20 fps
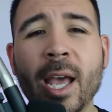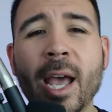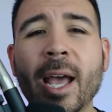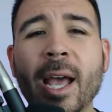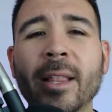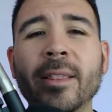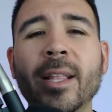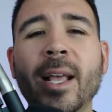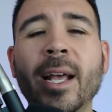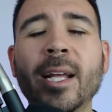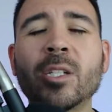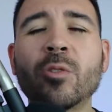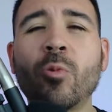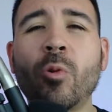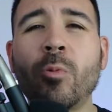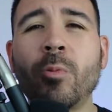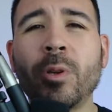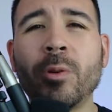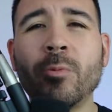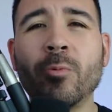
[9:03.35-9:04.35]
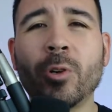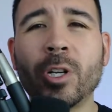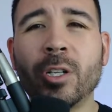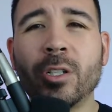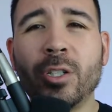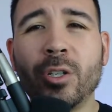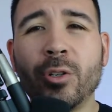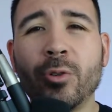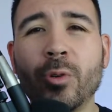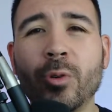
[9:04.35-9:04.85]
And that's what we want to
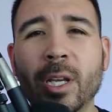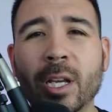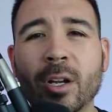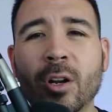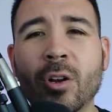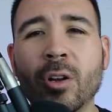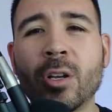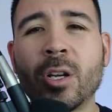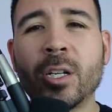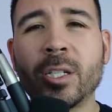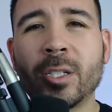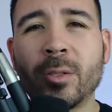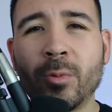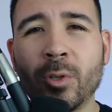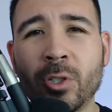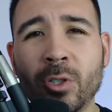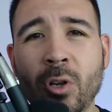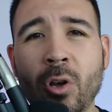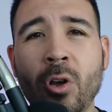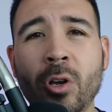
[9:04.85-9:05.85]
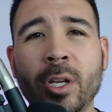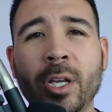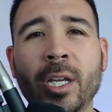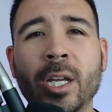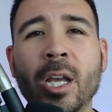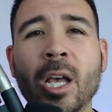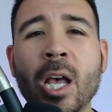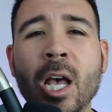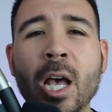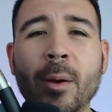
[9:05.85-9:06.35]
do. Get our customer
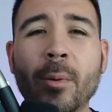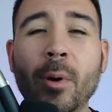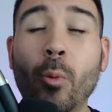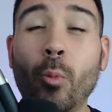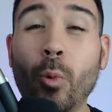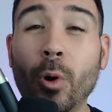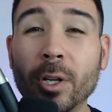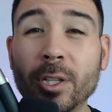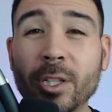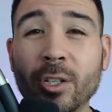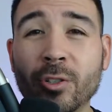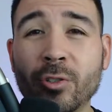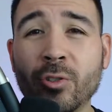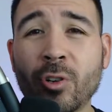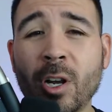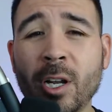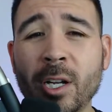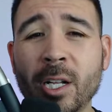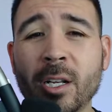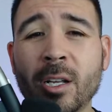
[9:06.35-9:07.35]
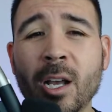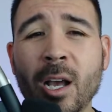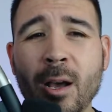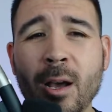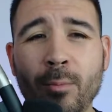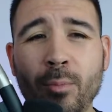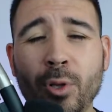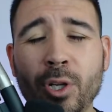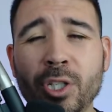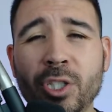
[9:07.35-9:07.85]
talking about what they're trying to
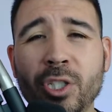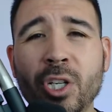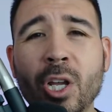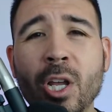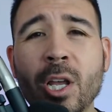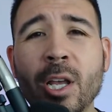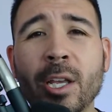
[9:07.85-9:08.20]
accomplish,